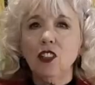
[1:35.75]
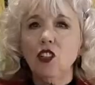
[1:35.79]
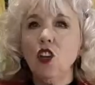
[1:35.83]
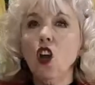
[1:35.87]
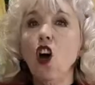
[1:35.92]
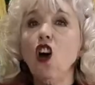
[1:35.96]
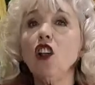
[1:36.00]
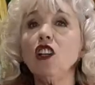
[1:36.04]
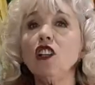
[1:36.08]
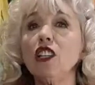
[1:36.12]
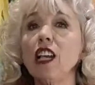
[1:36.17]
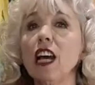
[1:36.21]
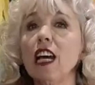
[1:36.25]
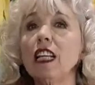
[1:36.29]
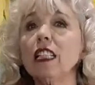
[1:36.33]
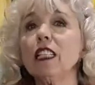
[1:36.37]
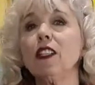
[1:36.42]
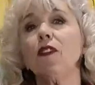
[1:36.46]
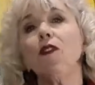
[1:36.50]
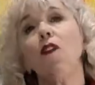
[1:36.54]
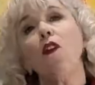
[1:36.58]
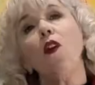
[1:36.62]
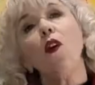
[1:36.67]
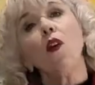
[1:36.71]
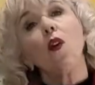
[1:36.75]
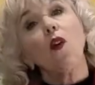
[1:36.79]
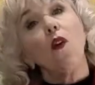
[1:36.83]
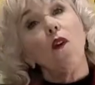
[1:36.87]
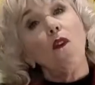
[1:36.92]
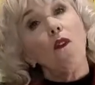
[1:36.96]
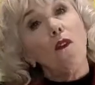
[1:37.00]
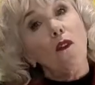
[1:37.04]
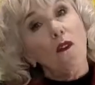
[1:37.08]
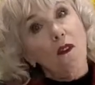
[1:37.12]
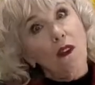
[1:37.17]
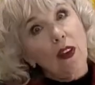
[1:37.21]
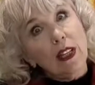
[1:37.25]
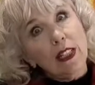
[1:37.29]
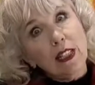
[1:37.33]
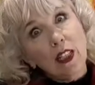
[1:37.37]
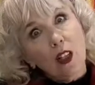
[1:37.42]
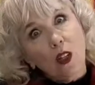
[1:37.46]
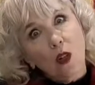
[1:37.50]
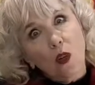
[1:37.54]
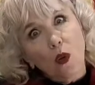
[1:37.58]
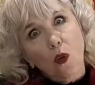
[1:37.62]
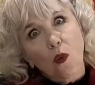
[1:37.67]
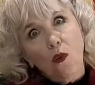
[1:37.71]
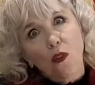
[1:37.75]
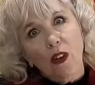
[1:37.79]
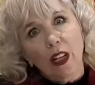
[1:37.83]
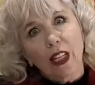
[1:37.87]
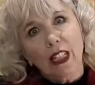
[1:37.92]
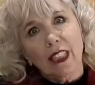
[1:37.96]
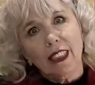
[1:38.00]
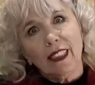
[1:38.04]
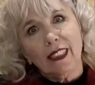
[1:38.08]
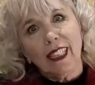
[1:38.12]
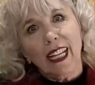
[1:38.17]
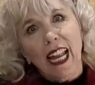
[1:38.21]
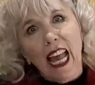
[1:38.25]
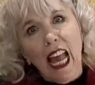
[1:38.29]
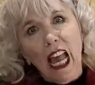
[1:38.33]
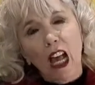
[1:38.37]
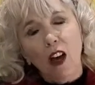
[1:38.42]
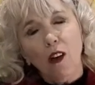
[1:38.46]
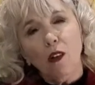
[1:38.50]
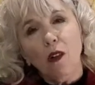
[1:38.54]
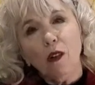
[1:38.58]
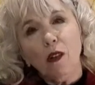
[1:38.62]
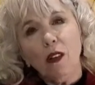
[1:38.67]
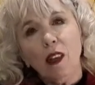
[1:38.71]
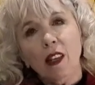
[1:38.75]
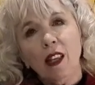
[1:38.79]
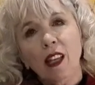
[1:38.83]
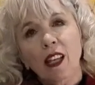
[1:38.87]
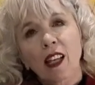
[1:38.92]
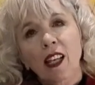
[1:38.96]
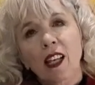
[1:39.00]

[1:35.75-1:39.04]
not just for your physical fitness and health,